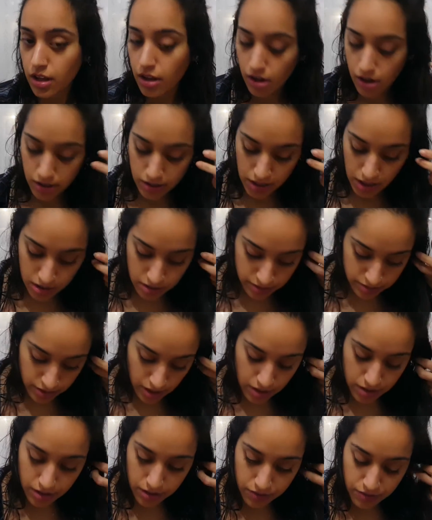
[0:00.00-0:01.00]
on either
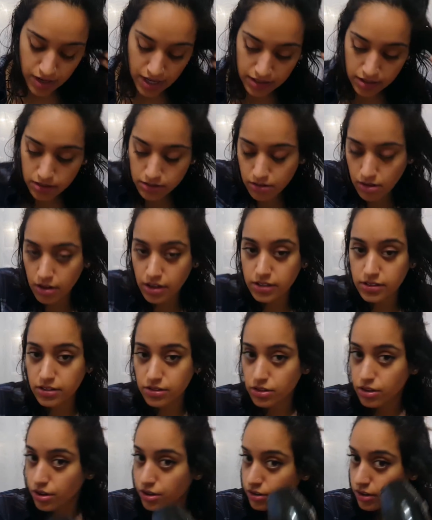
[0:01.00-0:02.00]
side of your face, as long as it's
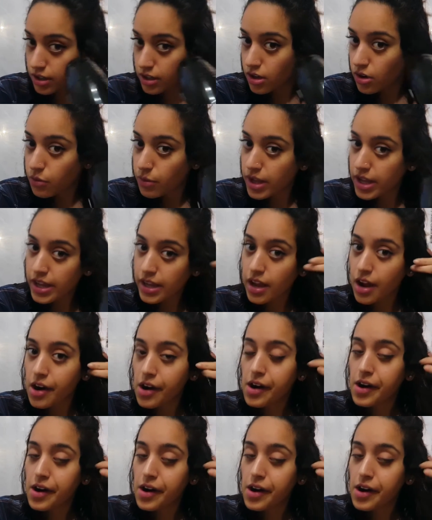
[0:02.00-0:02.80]
curling away.